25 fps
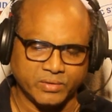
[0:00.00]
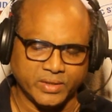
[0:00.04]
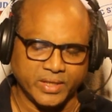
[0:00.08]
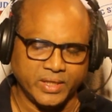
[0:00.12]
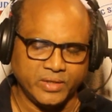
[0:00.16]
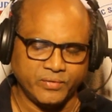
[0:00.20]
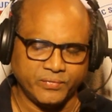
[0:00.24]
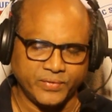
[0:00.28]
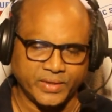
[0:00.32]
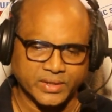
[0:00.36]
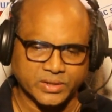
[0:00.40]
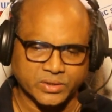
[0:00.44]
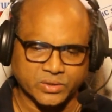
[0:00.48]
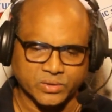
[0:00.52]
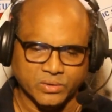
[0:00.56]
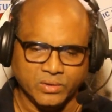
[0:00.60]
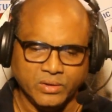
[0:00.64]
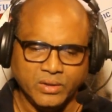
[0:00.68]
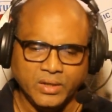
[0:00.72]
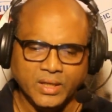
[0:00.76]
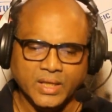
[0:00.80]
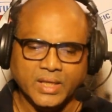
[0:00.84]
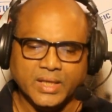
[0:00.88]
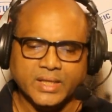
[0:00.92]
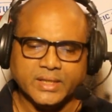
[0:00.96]
our edify
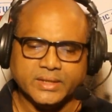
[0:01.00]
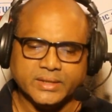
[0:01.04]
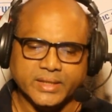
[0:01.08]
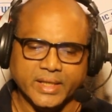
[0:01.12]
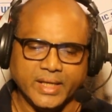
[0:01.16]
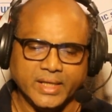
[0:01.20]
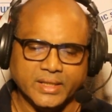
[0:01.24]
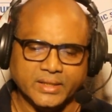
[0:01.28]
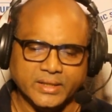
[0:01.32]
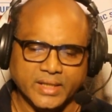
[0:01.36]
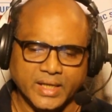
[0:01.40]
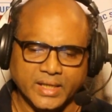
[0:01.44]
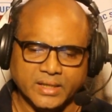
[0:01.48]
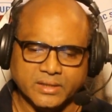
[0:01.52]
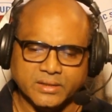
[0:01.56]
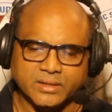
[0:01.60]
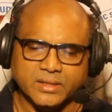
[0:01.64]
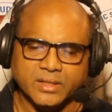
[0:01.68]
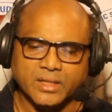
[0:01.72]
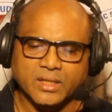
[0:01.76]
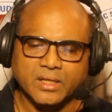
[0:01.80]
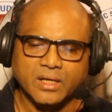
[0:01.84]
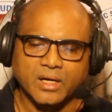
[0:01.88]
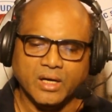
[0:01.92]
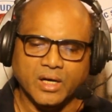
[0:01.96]
school saying
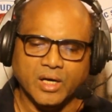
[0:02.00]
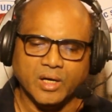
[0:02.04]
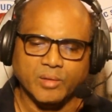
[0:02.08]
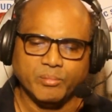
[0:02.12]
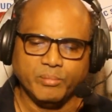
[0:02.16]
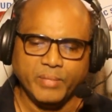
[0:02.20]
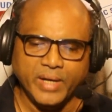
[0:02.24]
that uh,